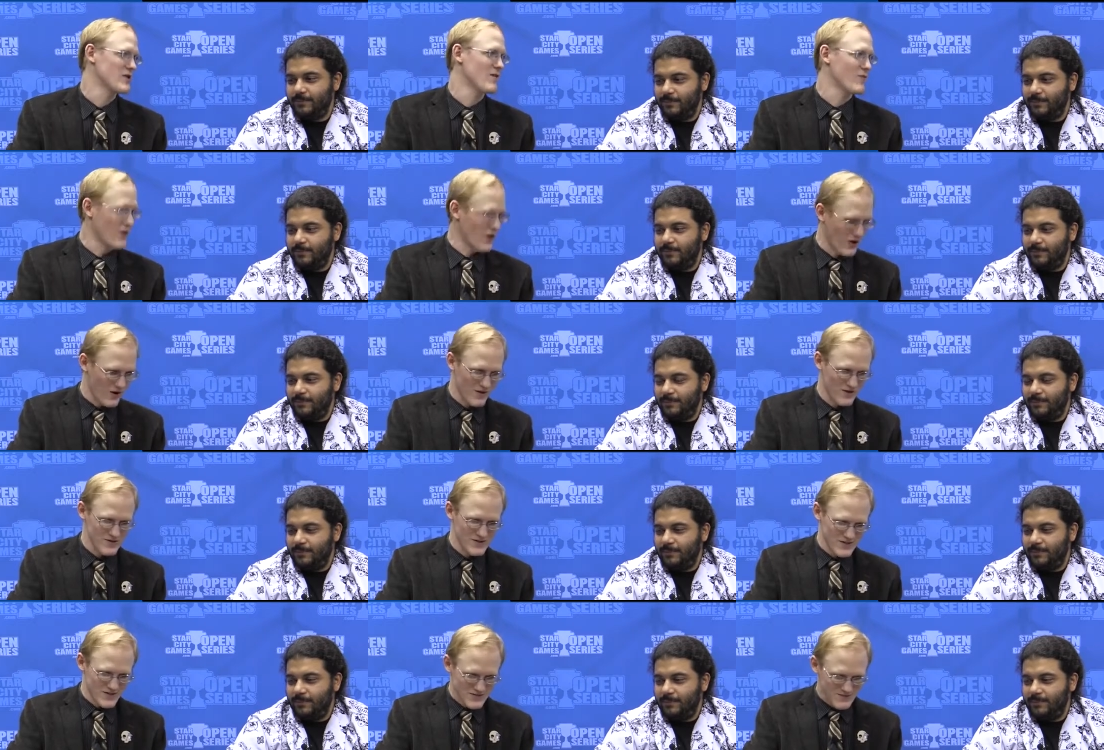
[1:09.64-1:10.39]
Speaker 1: of
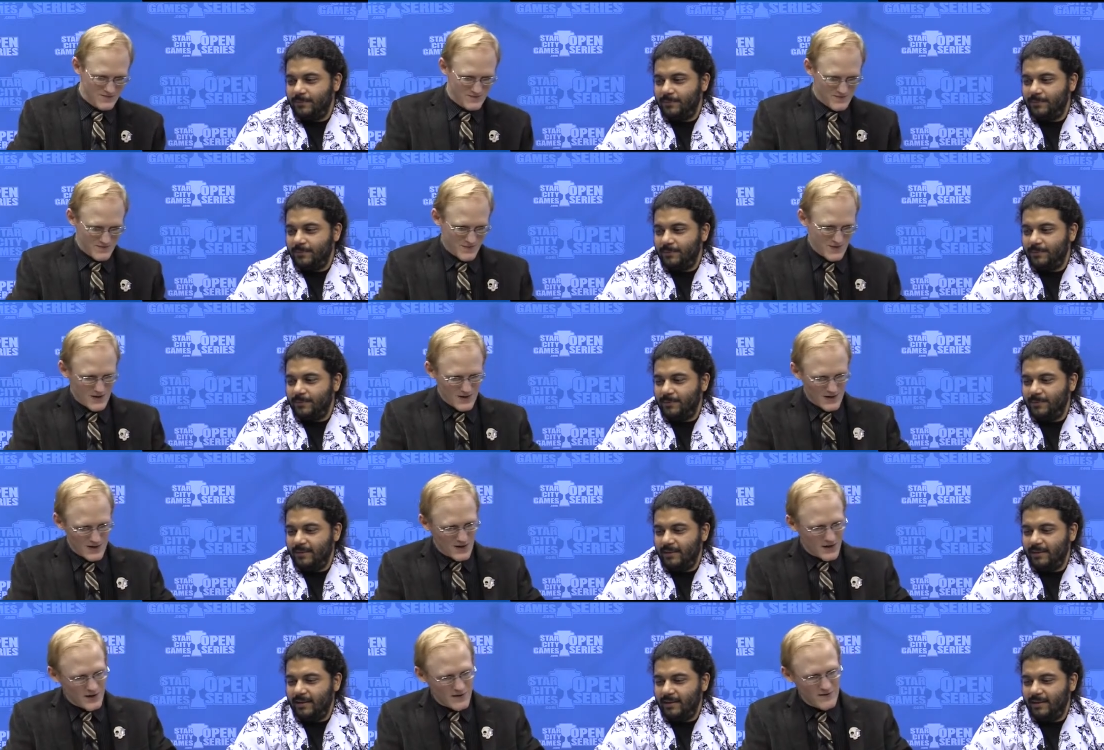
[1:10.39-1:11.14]
cards.
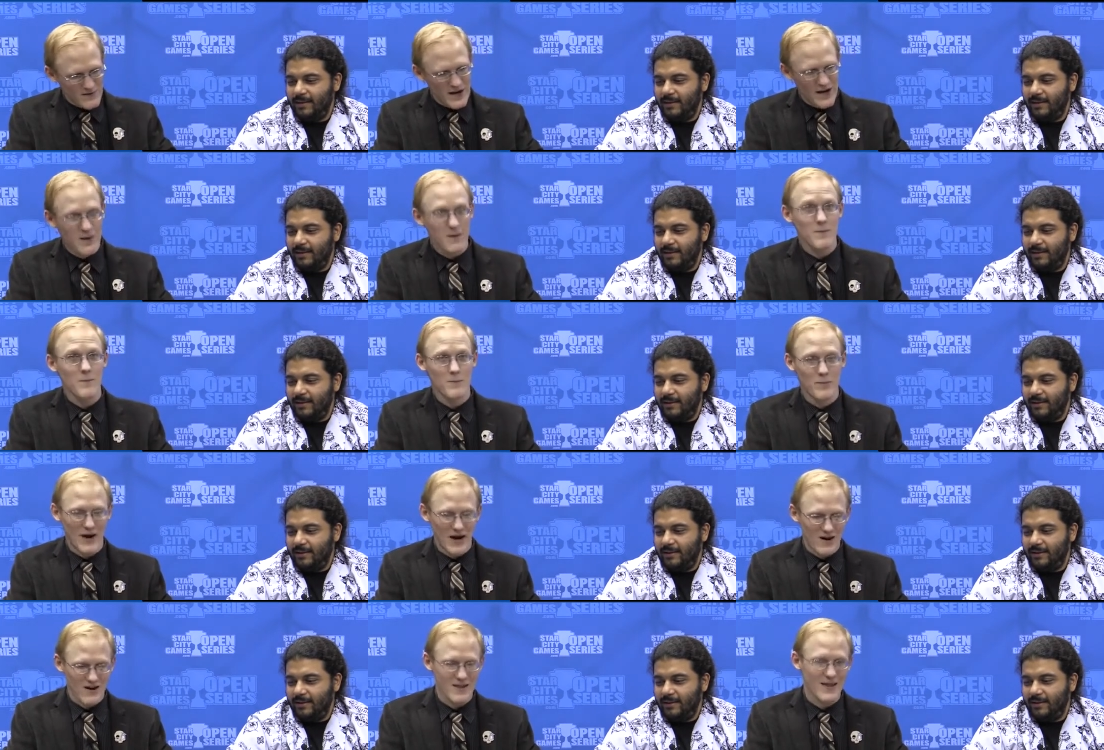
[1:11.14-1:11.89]
You got
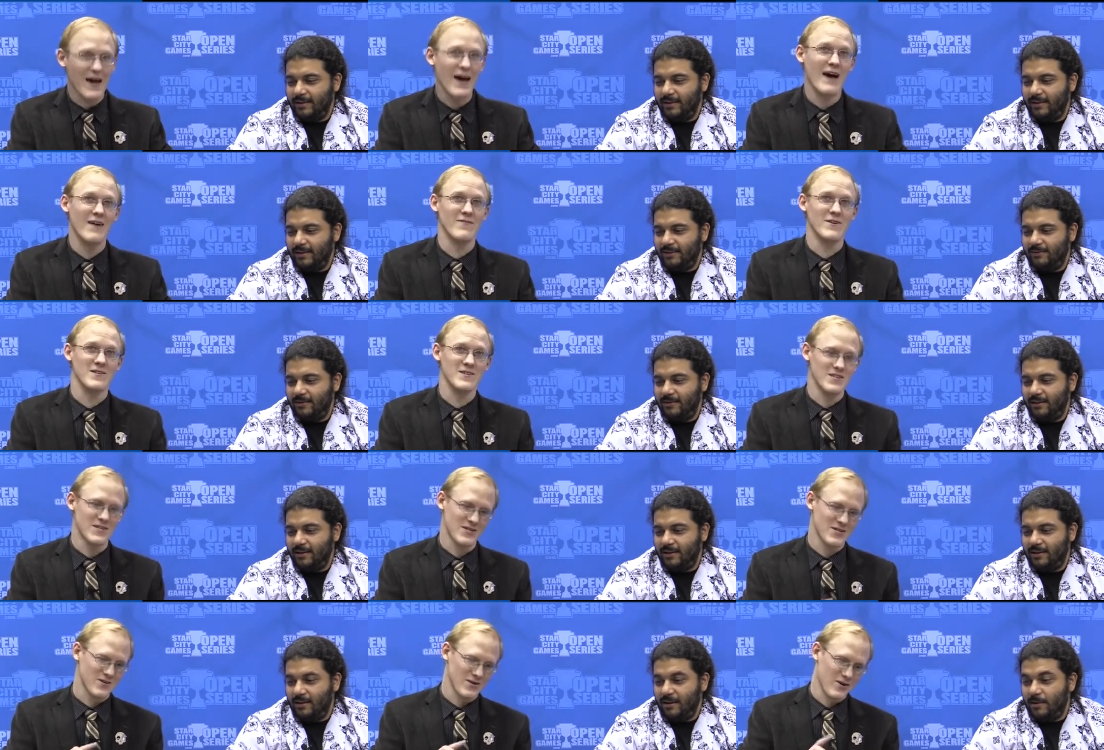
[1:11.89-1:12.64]
Bearer of the
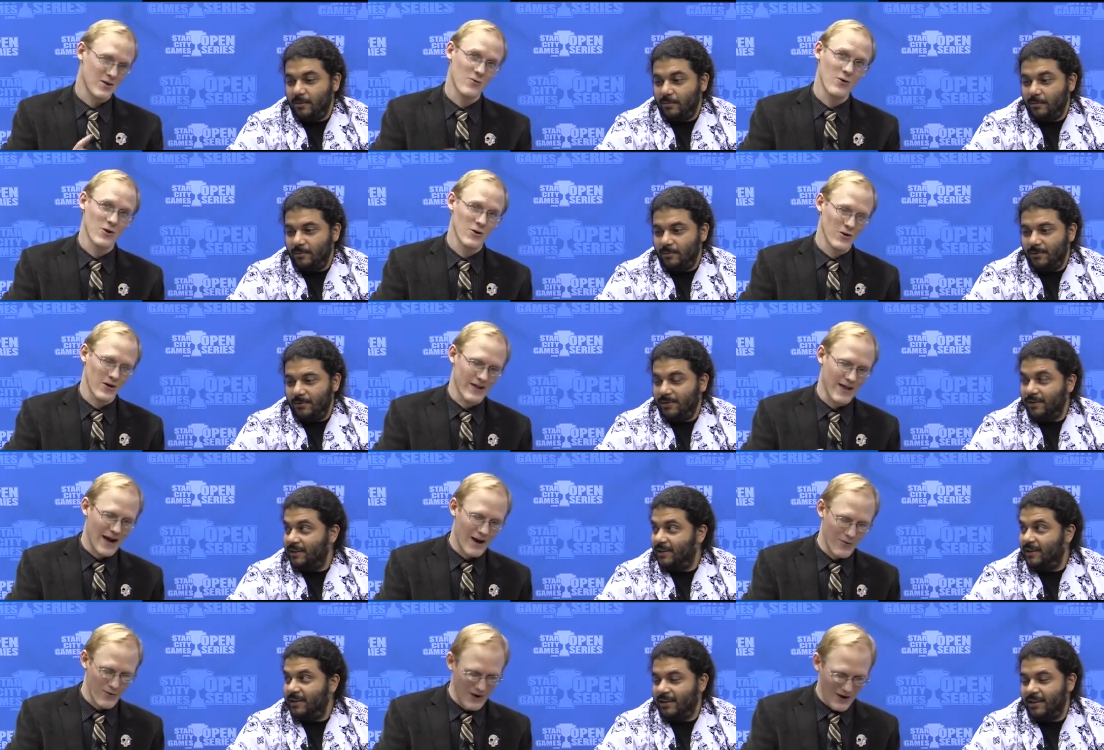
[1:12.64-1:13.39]
Heavens. You're gonna want to look
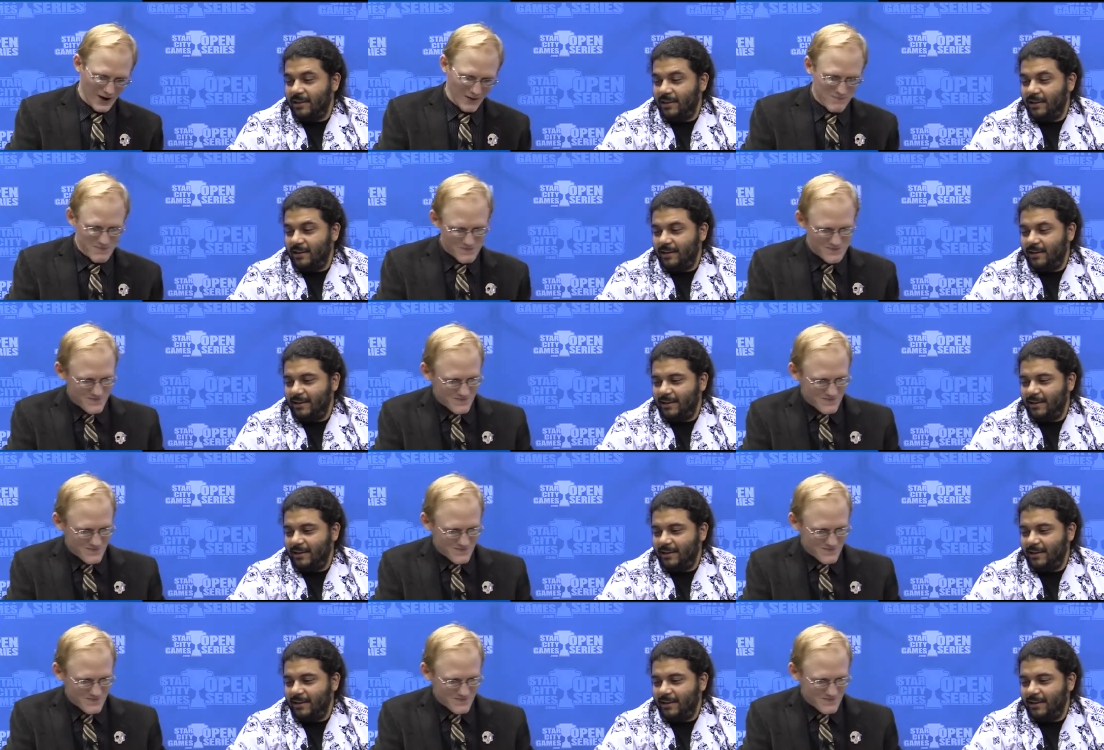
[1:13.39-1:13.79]
that one up.